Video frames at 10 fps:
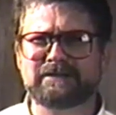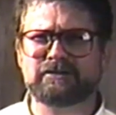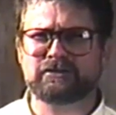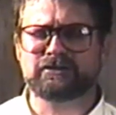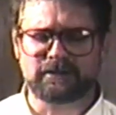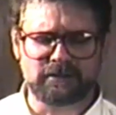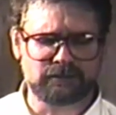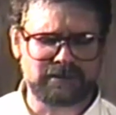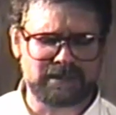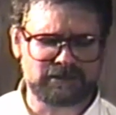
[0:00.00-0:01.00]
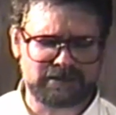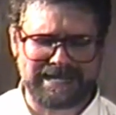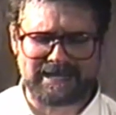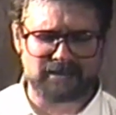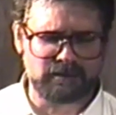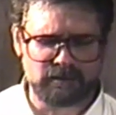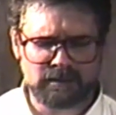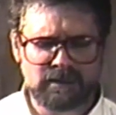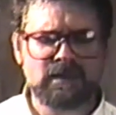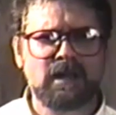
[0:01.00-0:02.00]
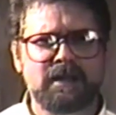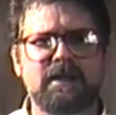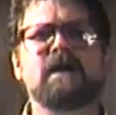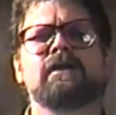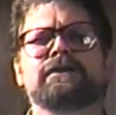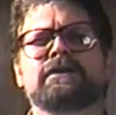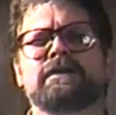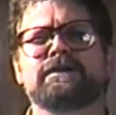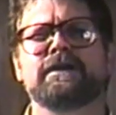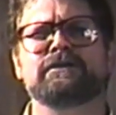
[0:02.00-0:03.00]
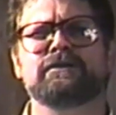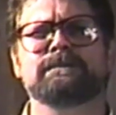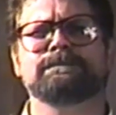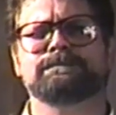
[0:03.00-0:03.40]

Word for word: That's just a little touch to add a little color to the dish.